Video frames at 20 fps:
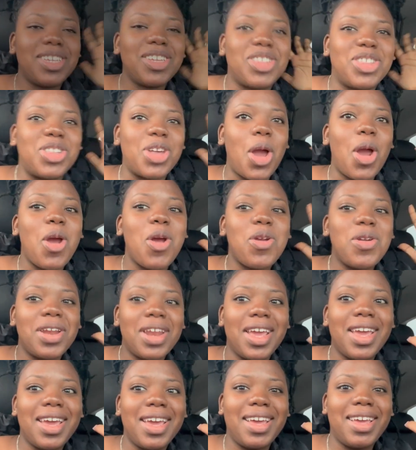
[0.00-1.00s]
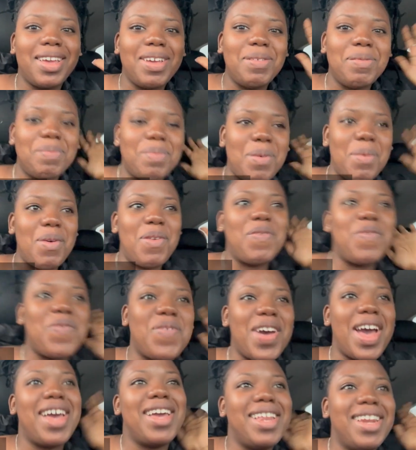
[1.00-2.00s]
a journey. We
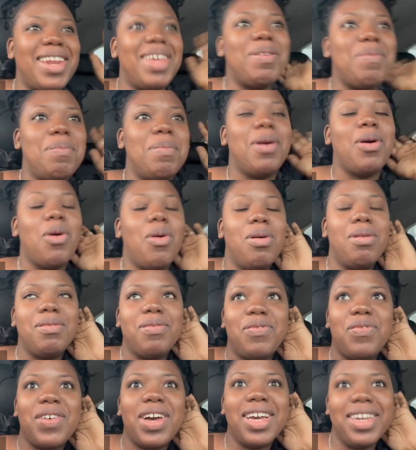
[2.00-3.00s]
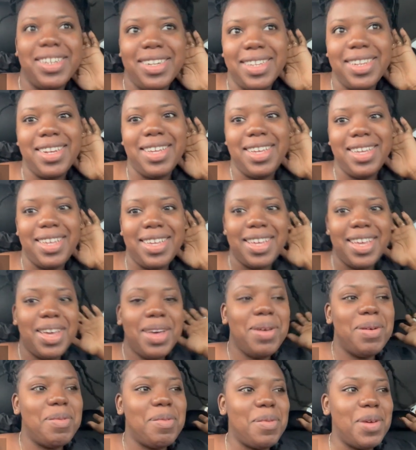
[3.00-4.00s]
finally, oh, finally
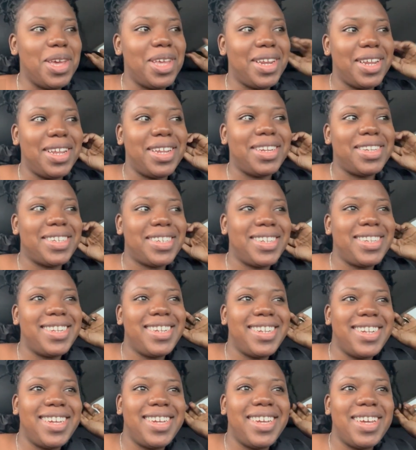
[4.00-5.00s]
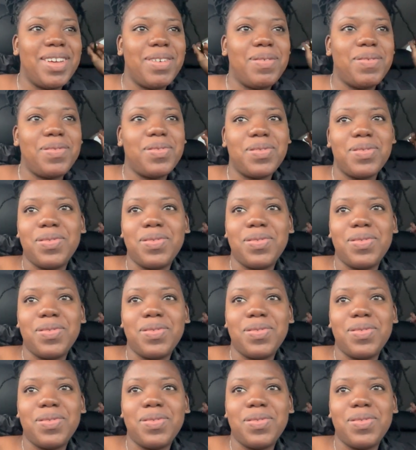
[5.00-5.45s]
made it. I have